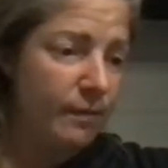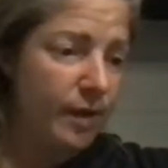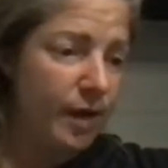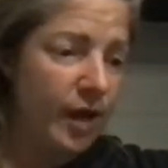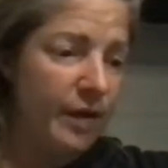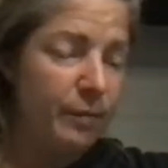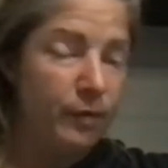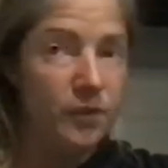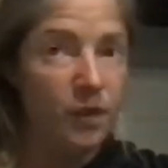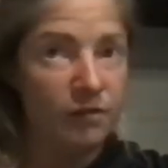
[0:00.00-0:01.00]
I
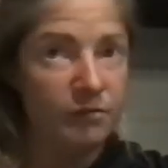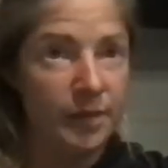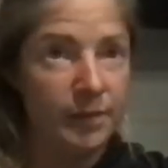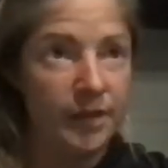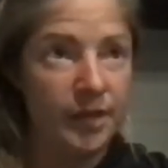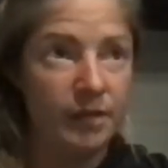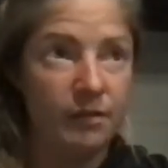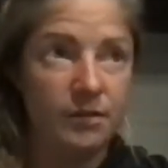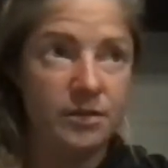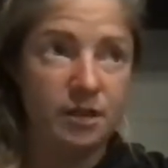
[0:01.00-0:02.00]
pulled all of my money out
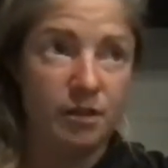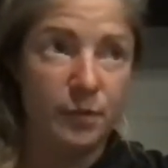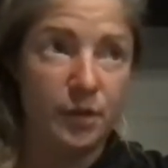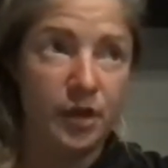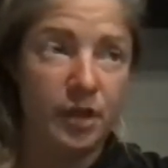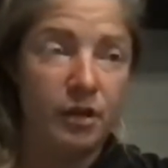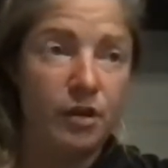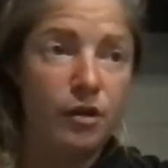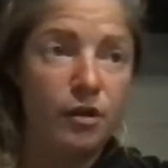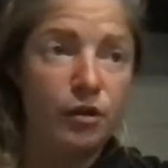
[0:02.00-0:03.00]
of the stock market
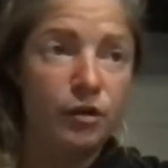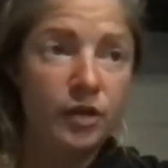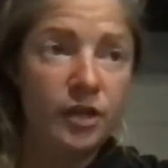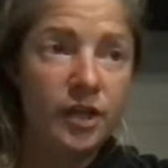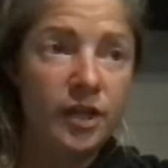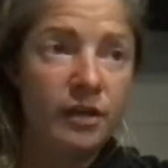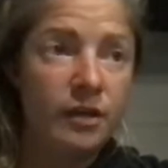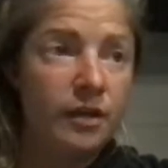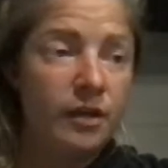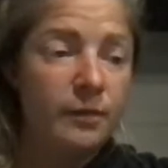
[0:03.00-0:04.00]
currently,
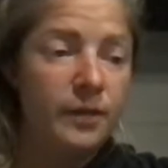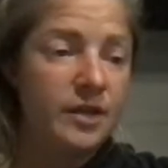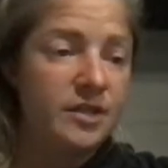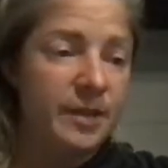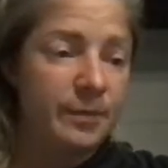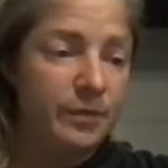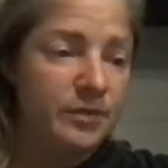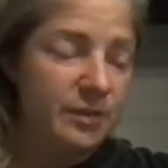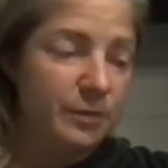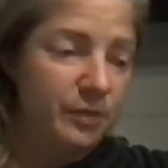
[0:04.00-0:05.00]
because I
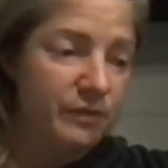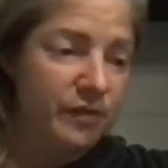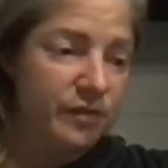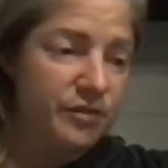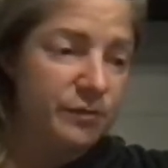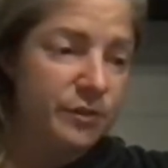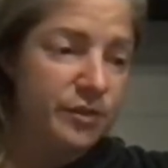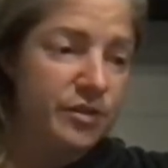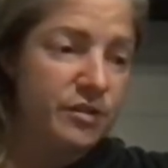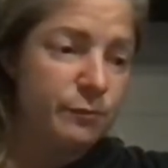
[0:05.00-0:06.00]
personally believe that there's a
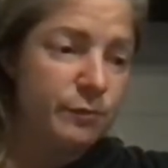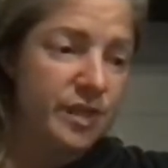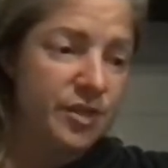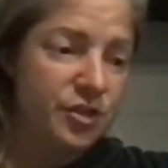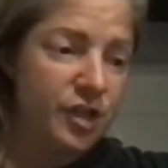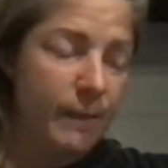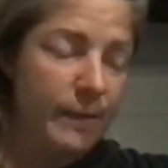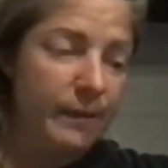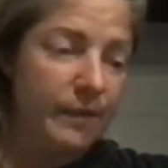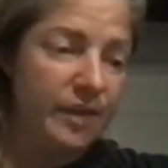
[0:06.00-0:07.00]
recession
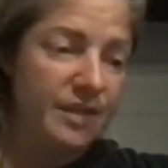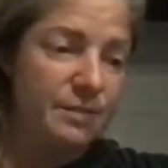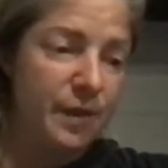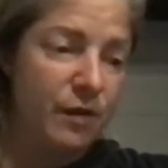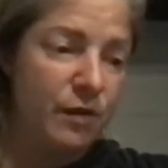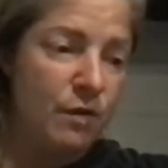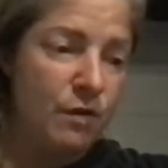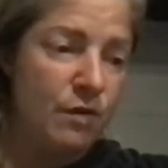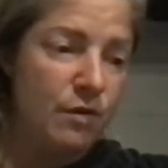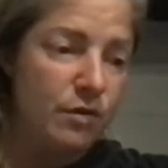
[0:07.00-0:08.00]
coming, but that's my
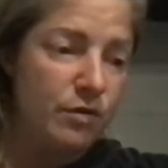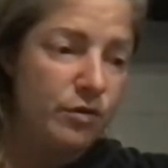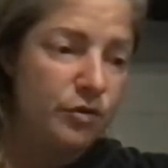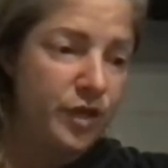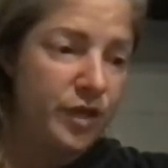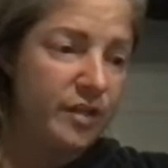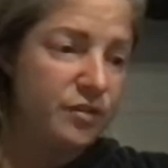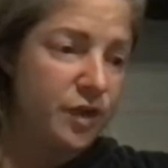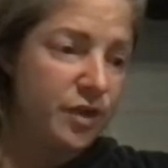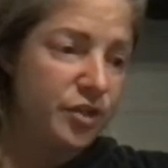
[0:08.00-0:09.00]
own trading
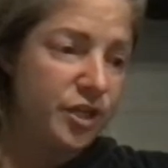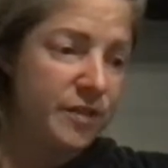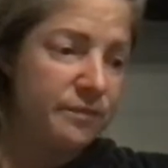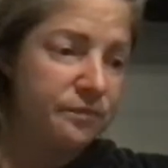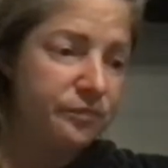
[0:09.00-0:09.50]
strategy.